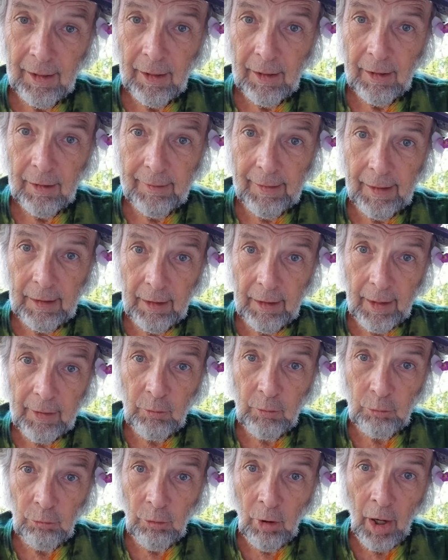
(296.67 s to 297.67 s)
They like
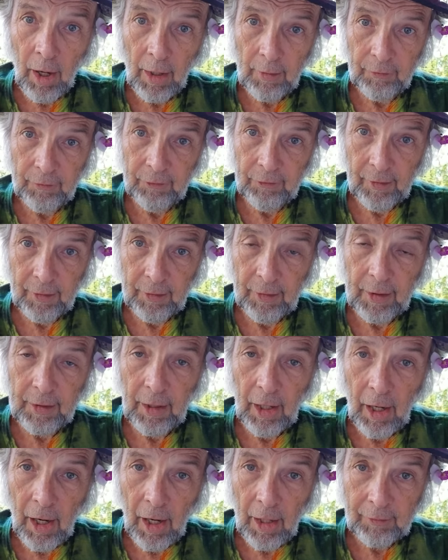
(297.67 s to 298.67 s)
ruts. They like
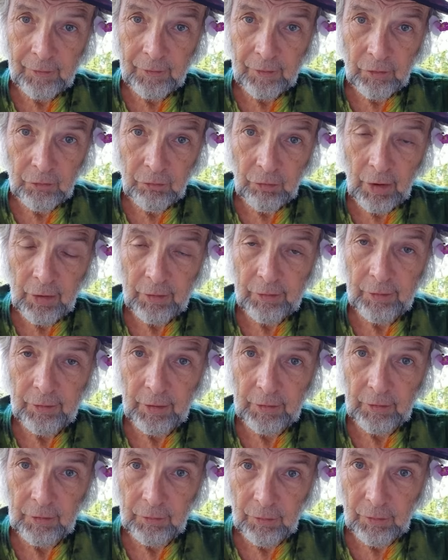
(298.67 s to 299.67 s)
oxen tracks. They
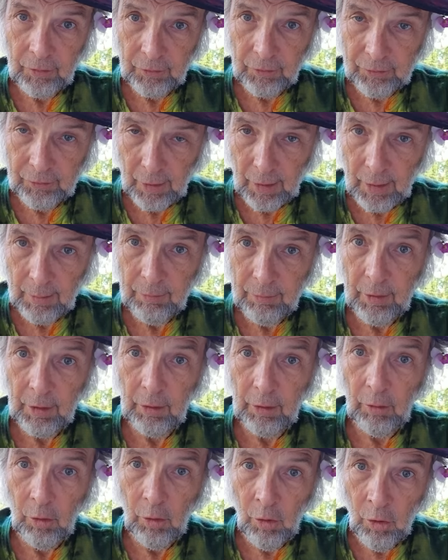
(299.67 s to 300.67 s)
like to do the same
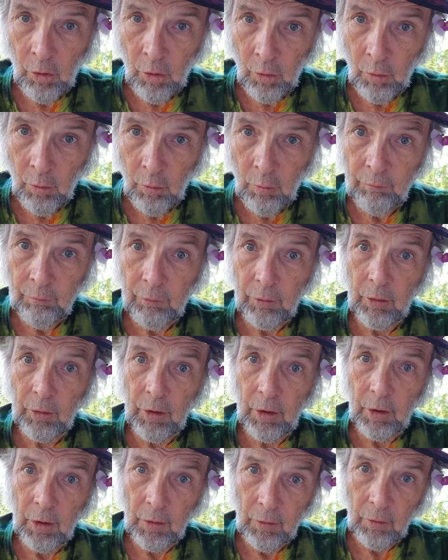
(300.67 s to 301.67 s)
thing over
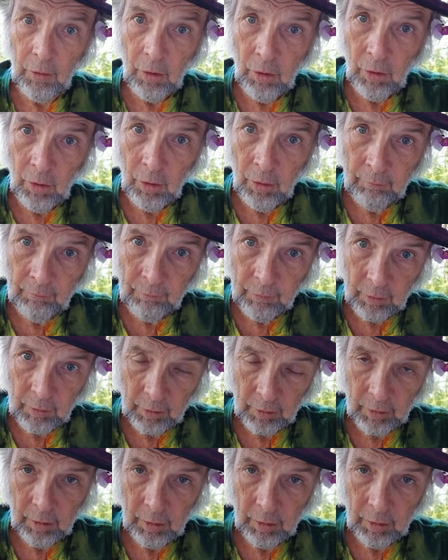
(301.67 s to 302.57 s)
and over.